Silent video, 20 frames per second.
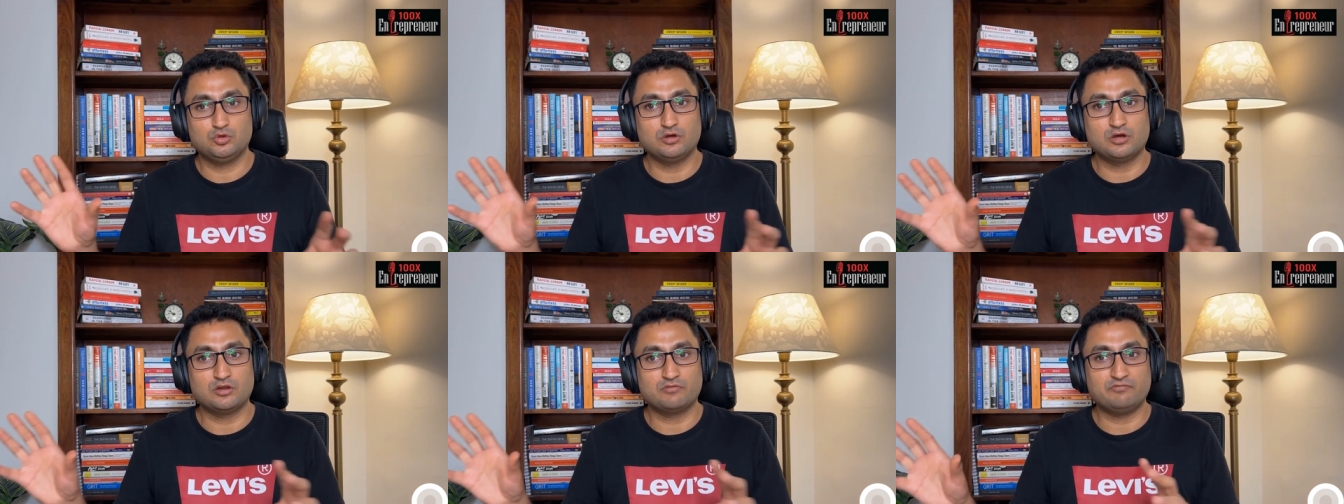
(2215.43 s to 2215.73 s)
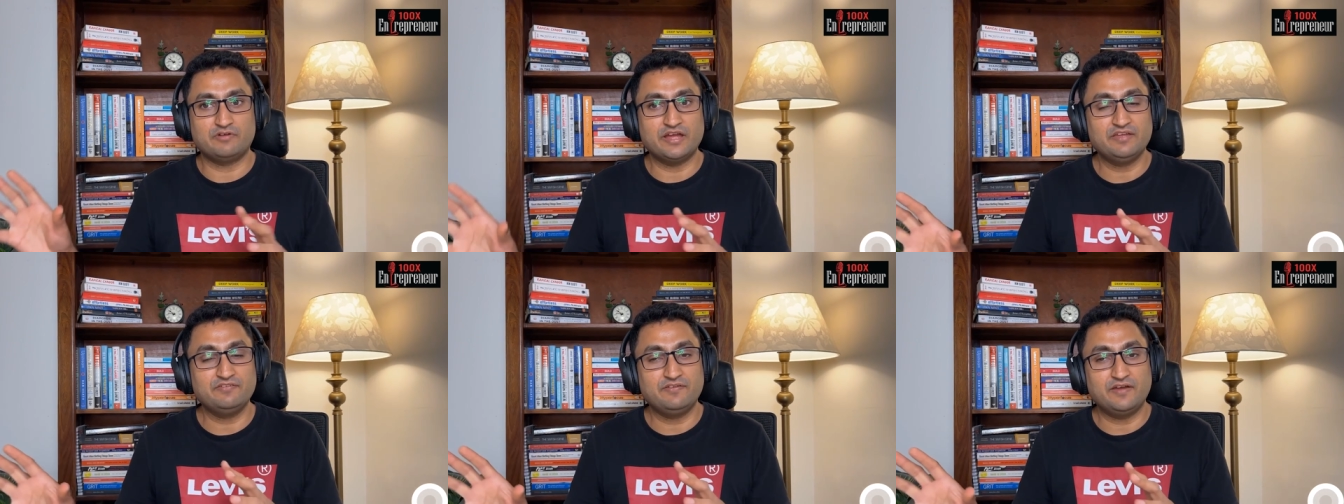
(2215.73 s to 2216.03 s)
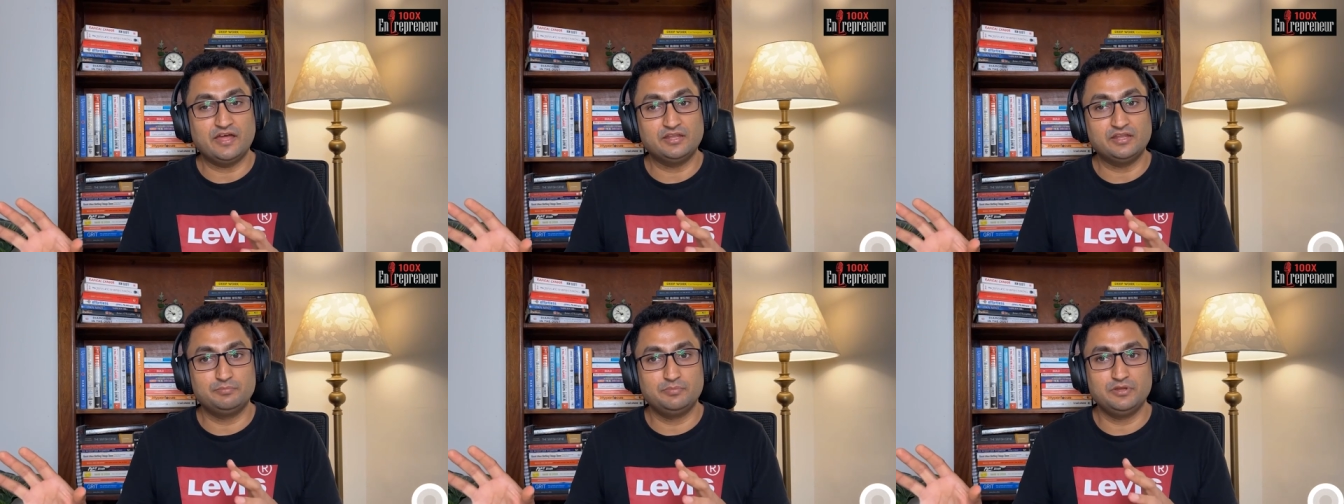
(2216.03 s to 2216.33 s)
your
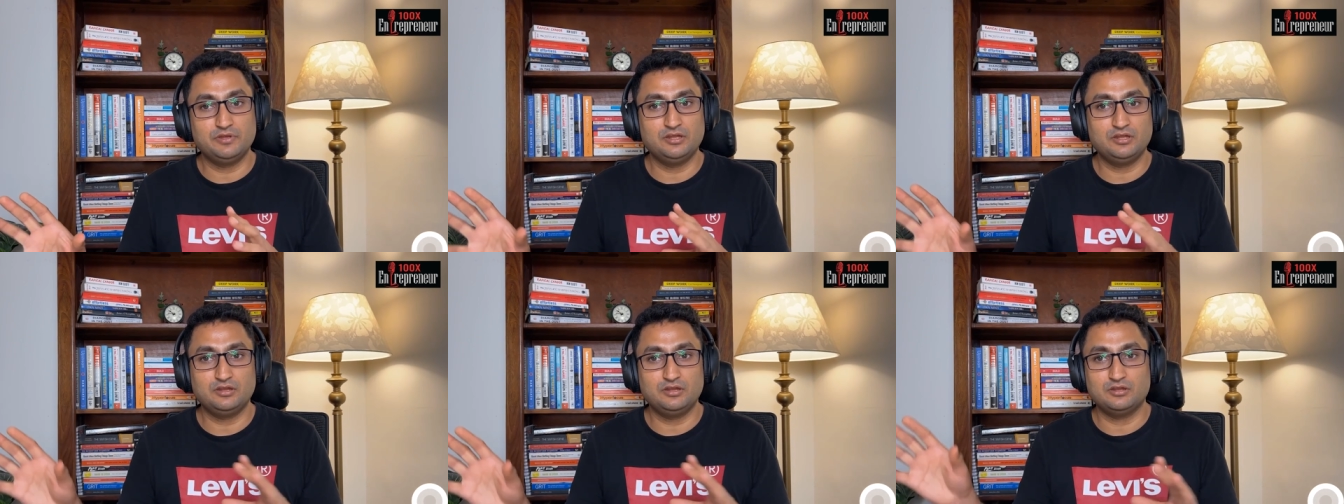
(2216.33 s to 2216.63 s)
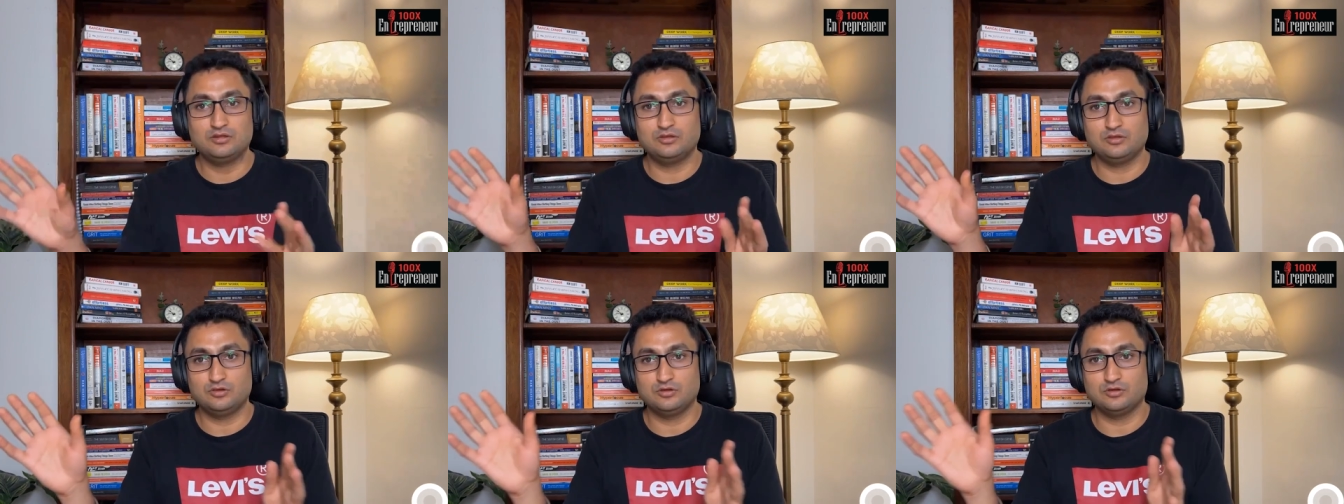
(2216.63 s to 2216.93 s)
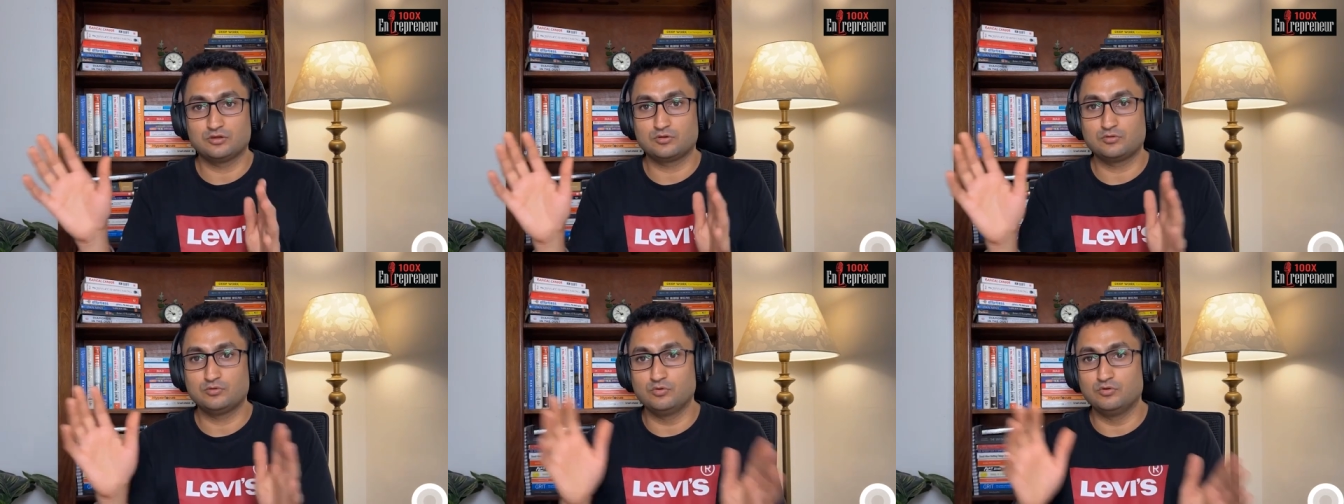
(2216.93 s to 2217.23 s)
wife has been
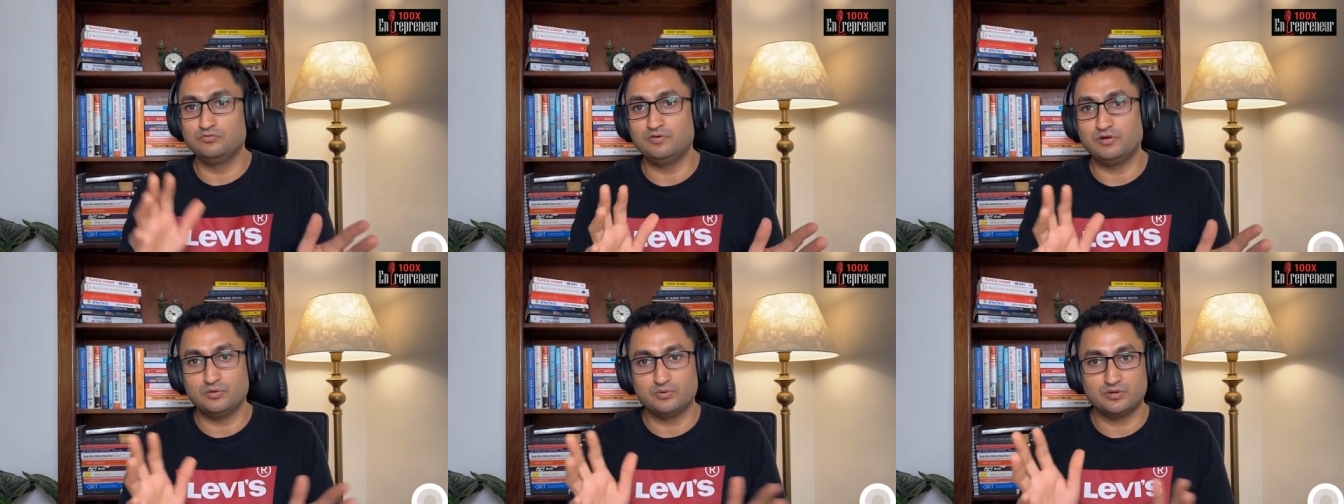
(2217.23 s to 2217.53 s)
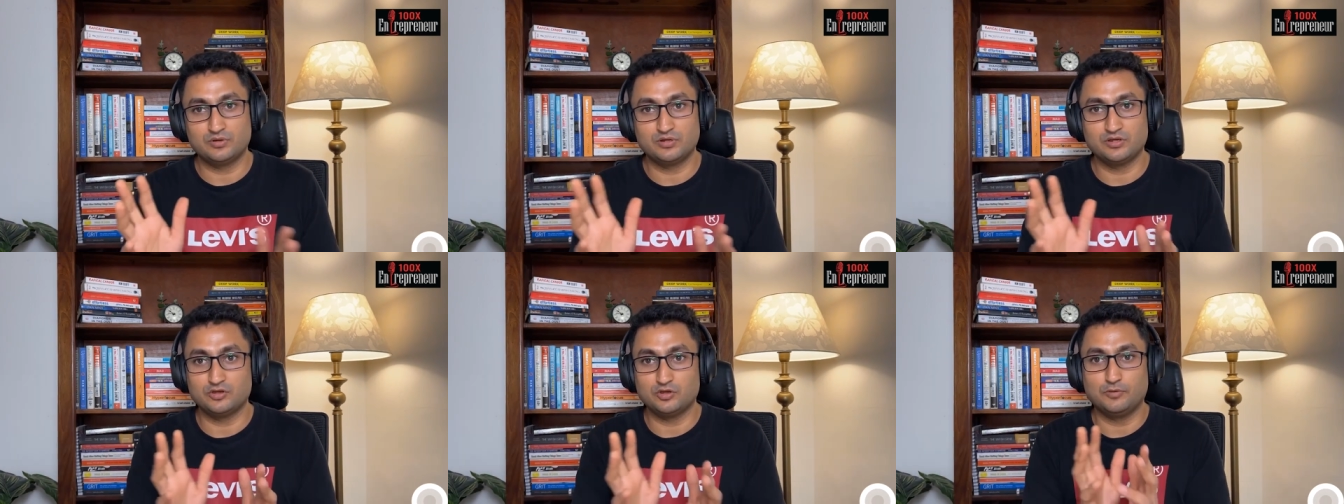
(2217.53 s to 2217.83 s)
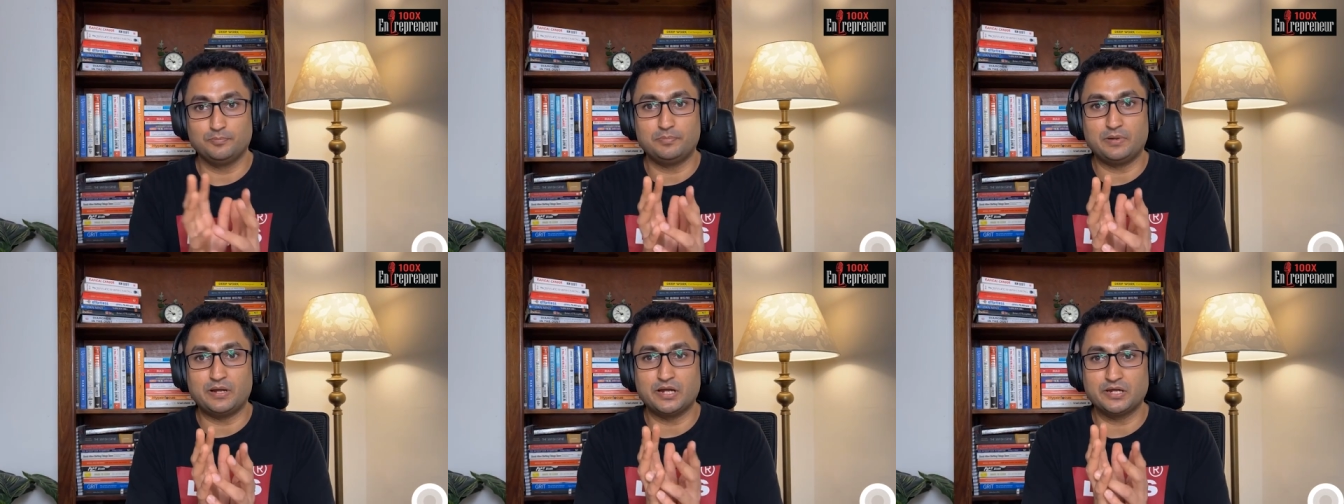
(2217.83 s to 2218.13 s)
your co-founder,
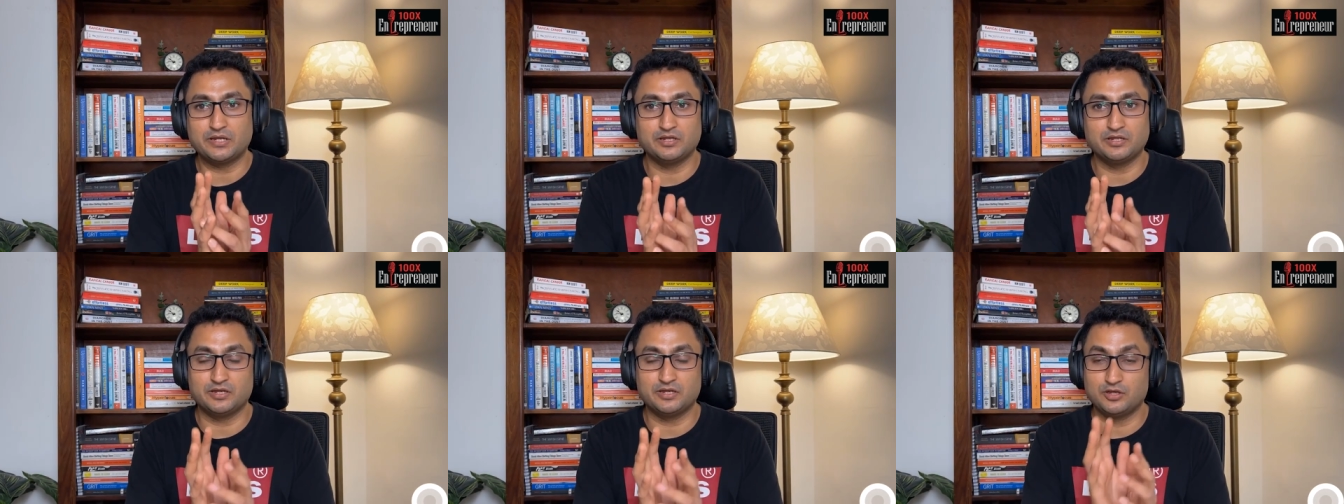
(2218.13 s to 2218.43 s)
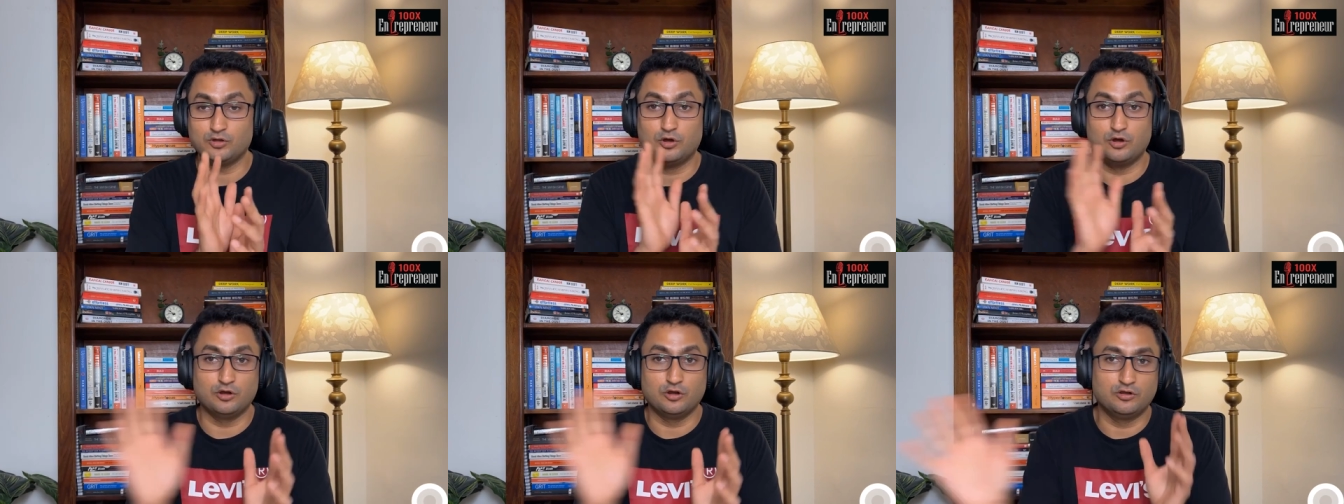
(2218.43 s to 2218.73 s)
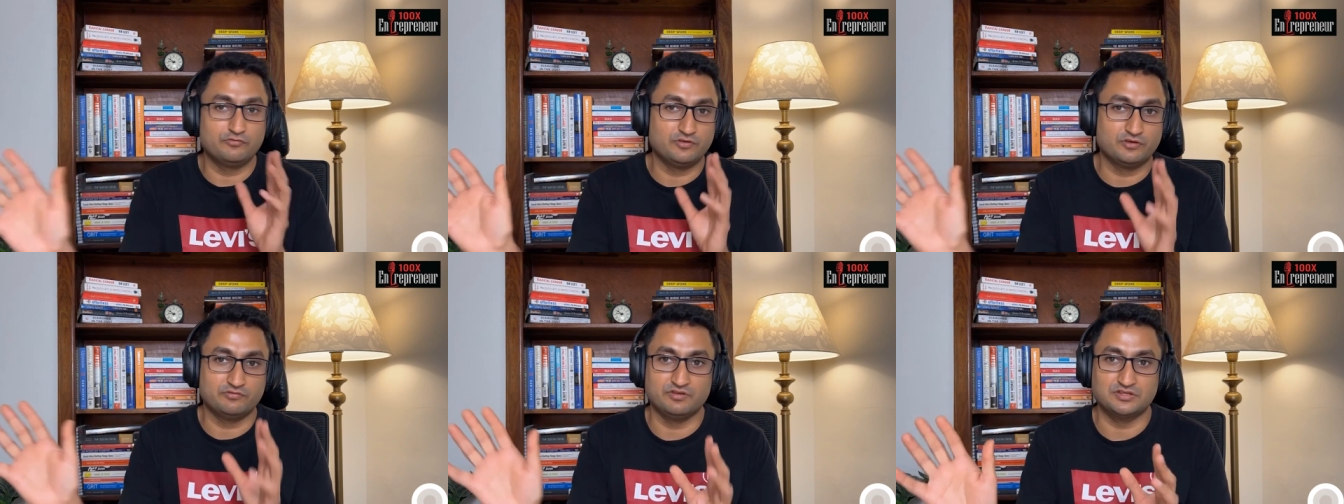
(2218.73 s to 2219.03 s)
your partner in
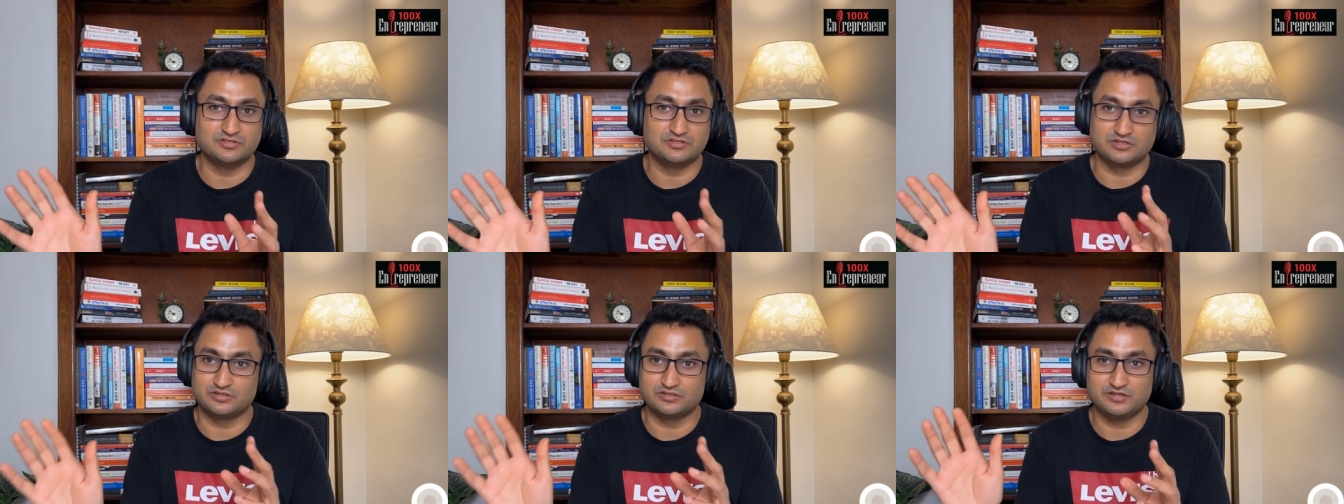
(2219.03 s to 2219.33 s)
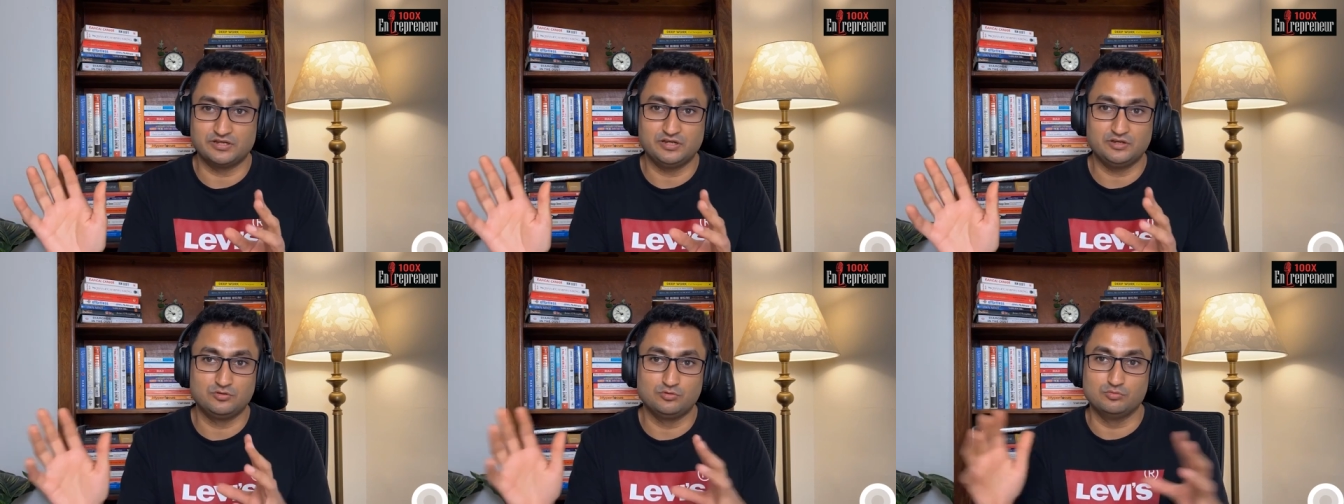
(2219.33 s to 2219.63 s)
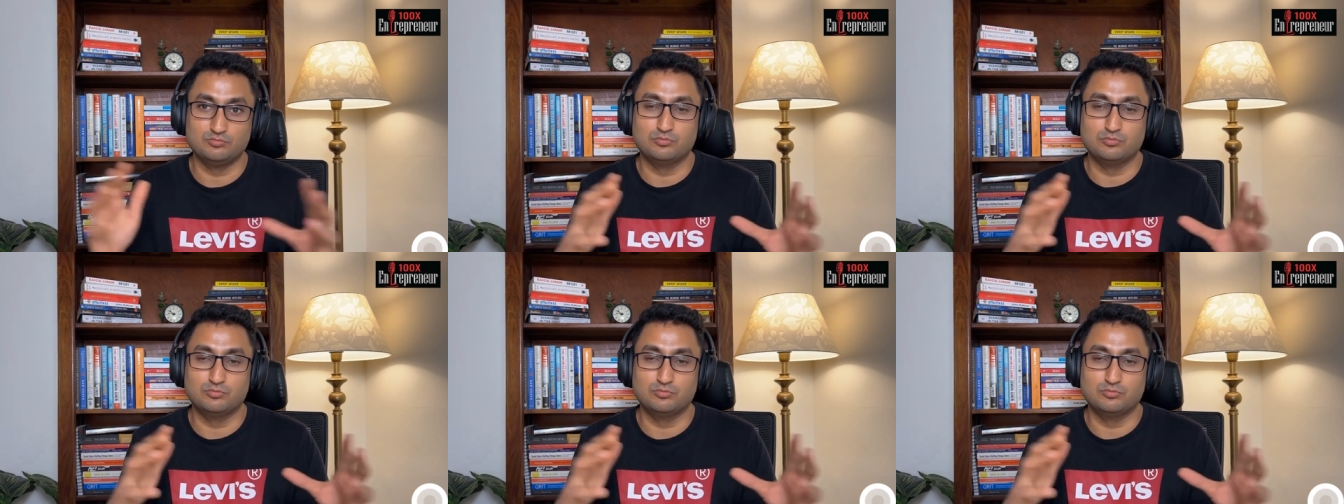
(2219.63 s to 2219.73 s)
all of your ventures, right?